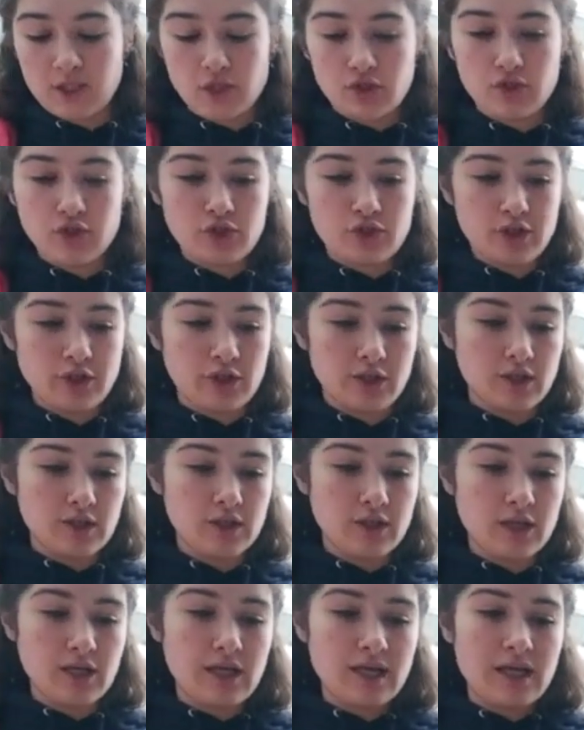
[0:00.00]

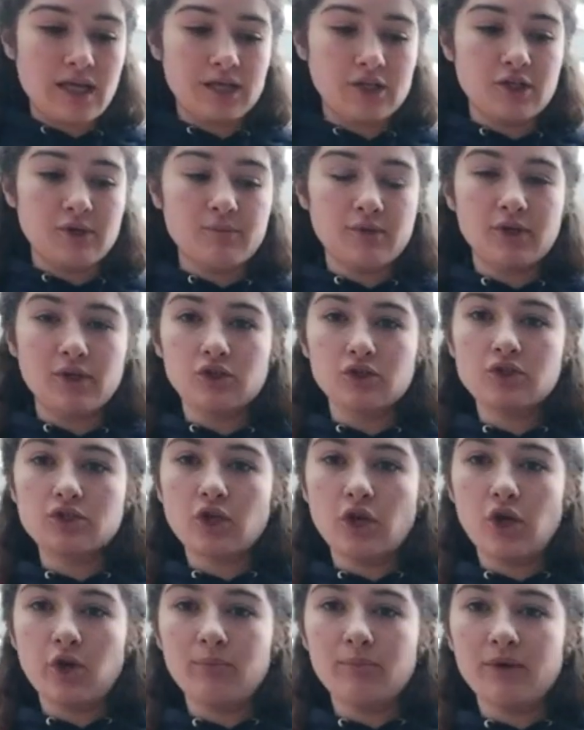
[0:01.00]
sugar, I'm gonna put it on
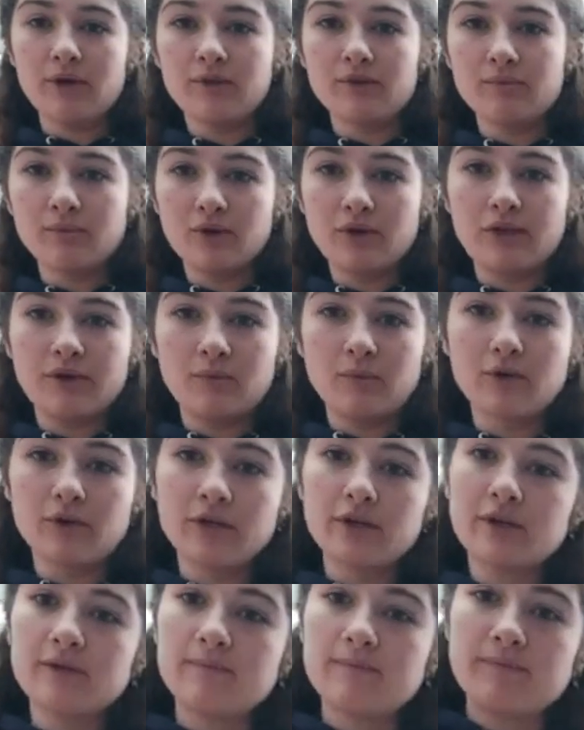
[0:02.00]
top of the boiling
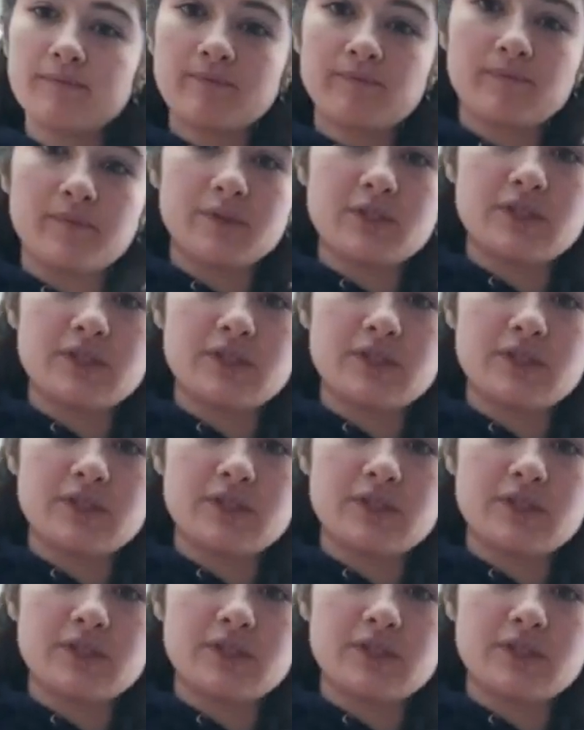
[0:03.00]
water. You